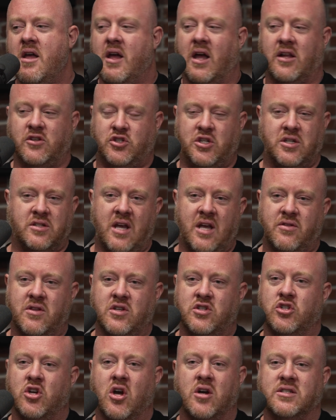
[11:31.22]
And she's like
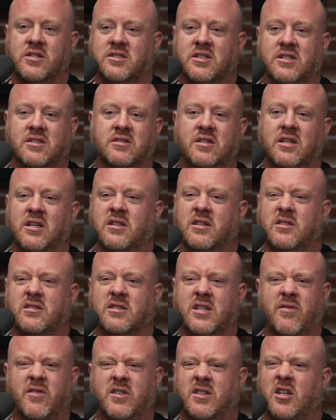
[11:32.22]
this young 16,
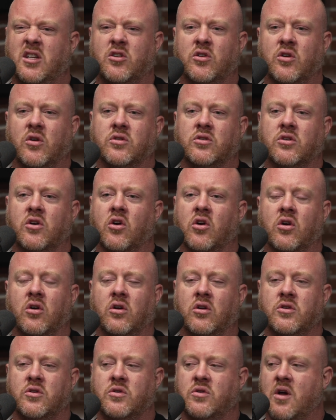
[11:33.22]
17-year-old
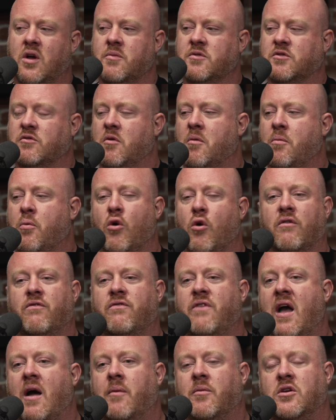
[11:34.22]
girl who comes from a poor
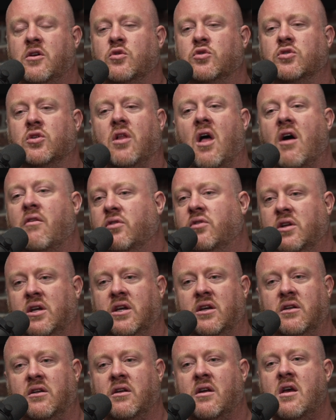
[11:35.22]
family, who's
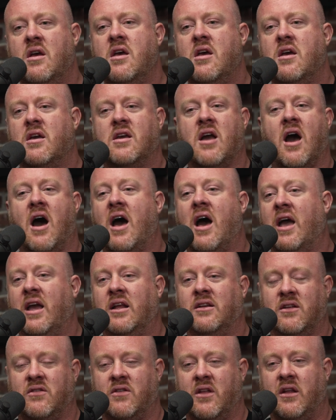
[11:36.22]
lovely and
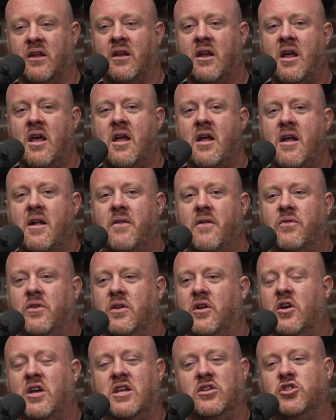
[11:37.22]
kind, and then
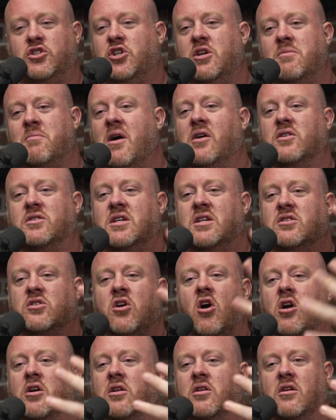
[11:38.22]
she melts his
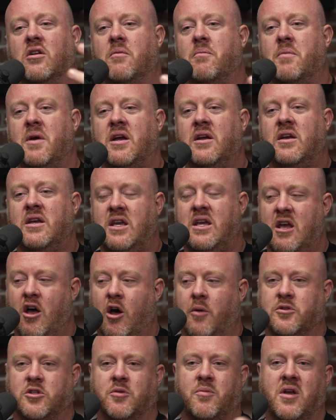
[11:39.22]
heart a little bit. He
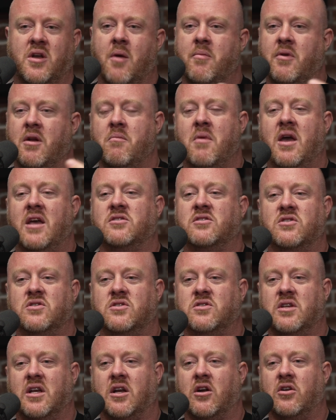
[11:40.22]
helps her become an amazing
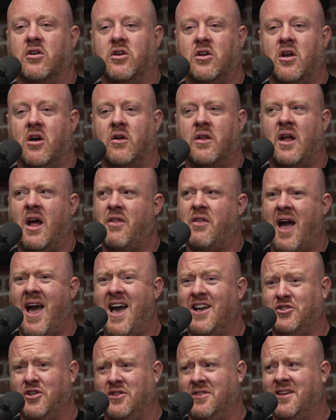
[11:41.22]
singer, and I
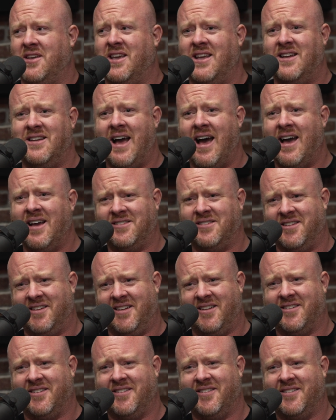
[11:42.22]
actually think he dies in
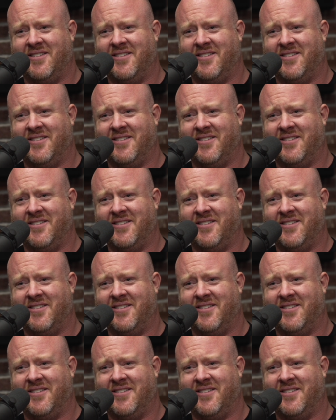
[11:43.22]
it,